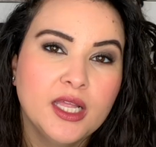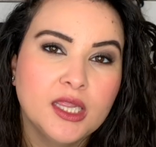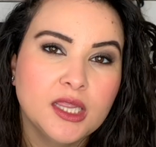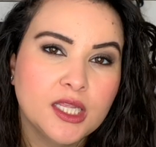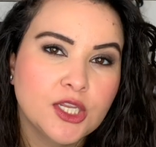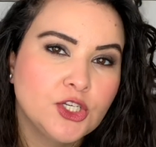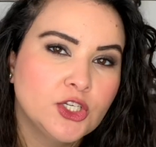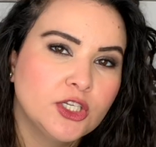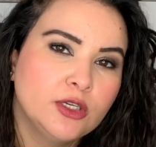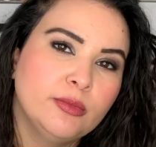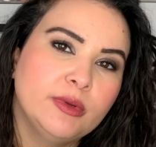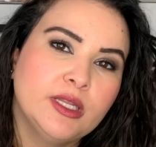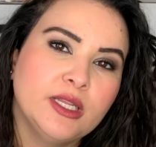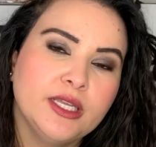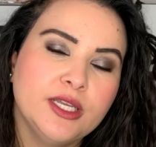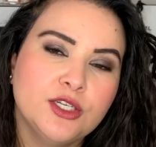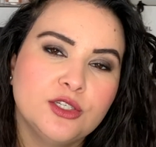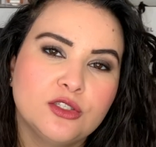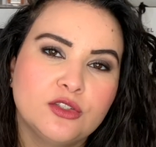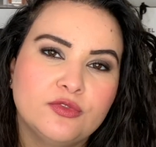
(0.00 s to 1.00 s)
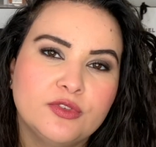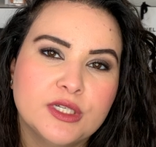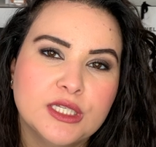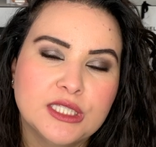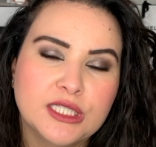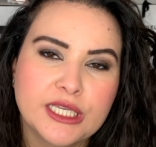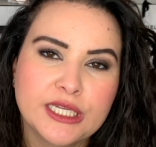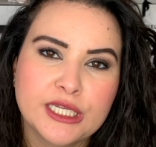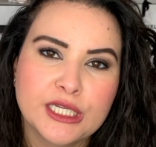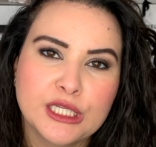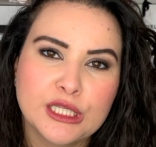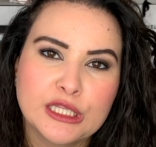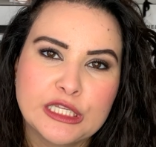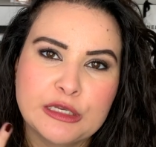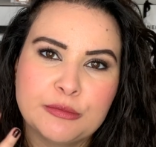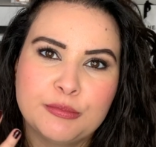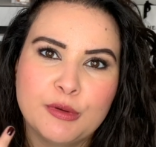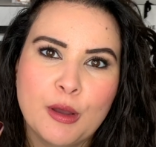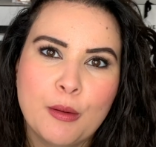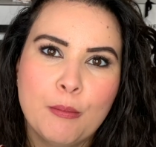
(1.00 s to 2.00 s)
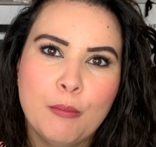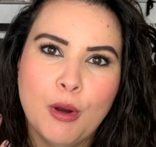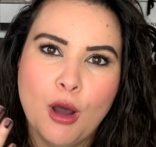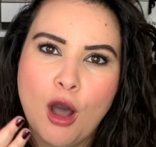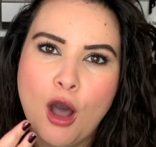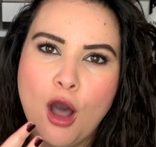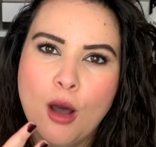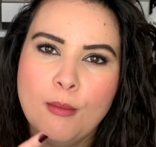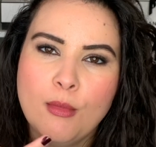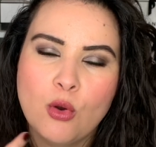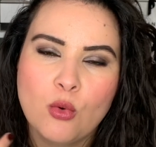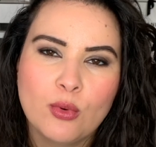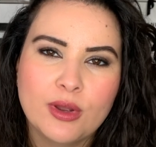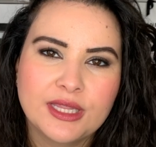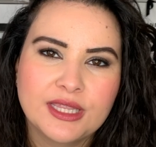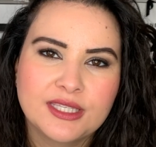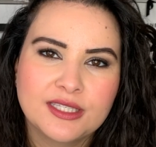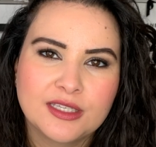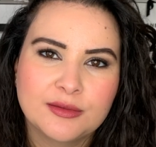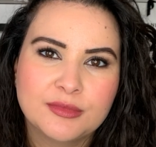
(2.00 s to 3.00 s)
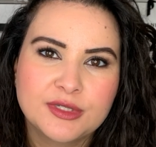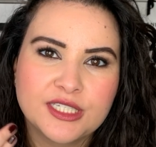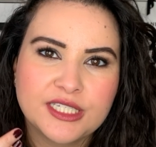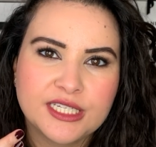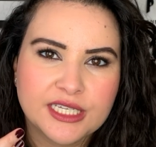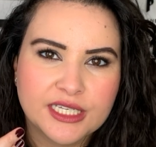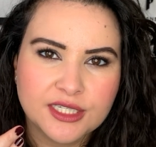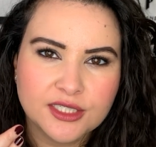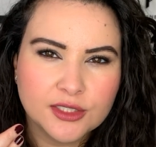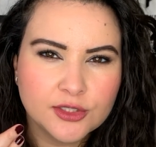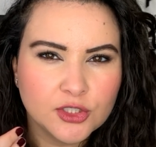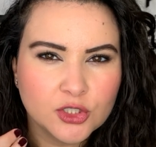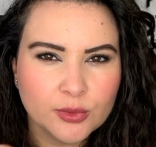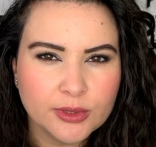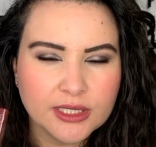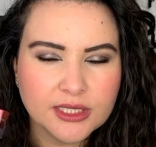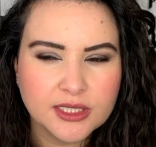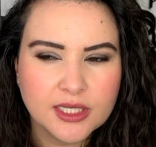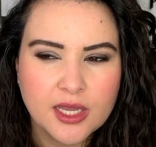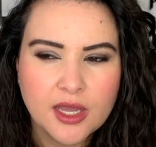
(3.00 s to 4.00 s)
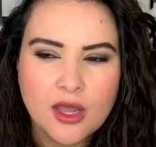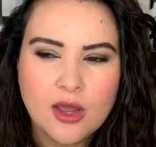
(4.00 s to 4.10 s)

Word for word: legitimately just feels like a lip balm with some tint to it,